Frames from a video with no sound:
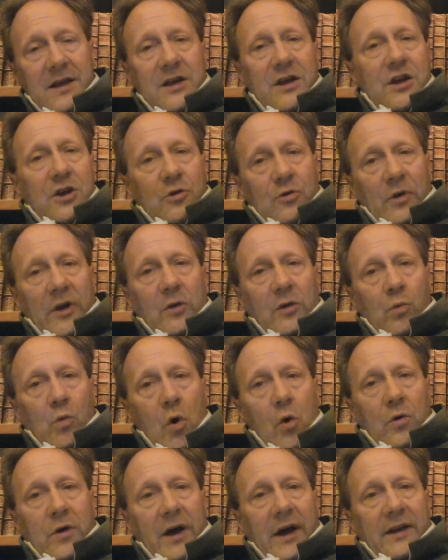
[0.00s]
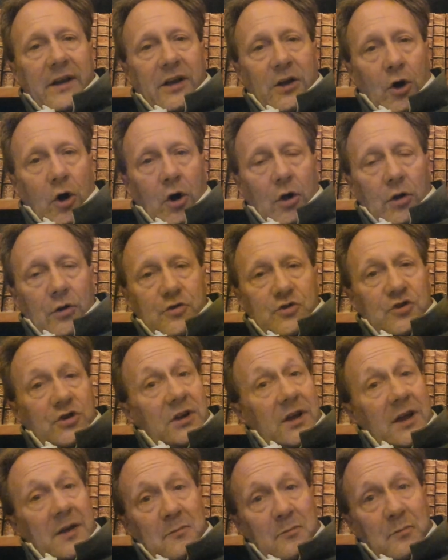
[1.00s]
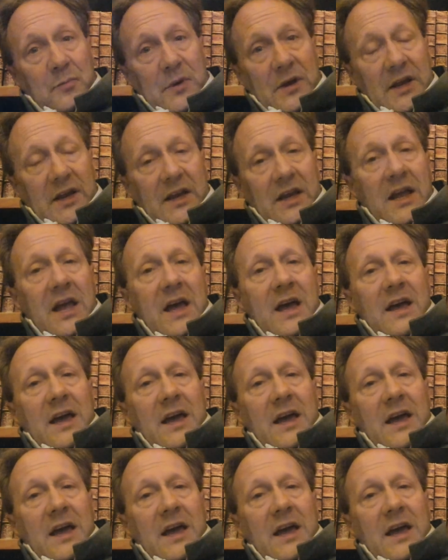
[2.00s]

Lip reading: create woke ideology, and B,